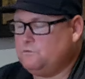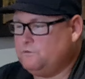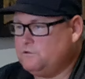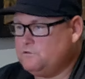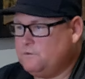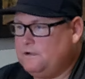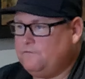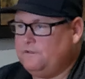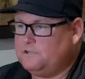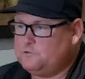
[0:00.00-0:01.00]
owners were
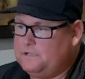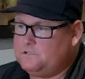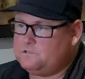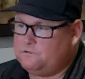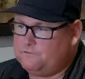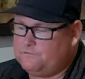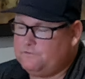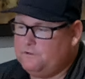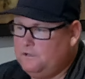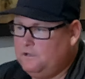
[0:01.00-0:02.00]
having the expense of
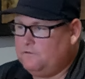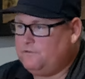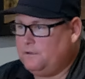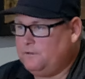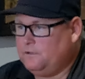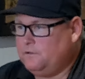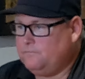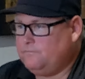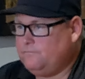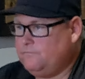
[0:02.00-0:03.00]

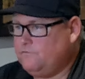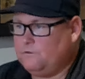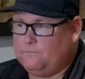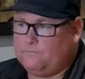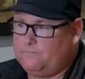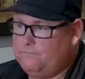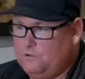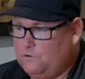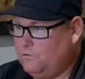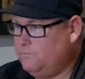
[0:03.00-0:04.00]
coming from
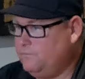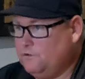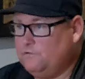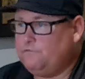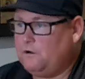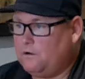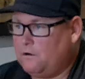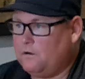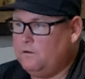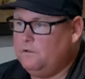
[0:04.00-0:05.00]
near and
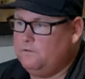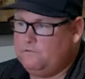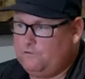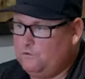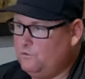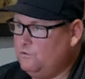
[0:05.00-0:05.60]
far. Fuel,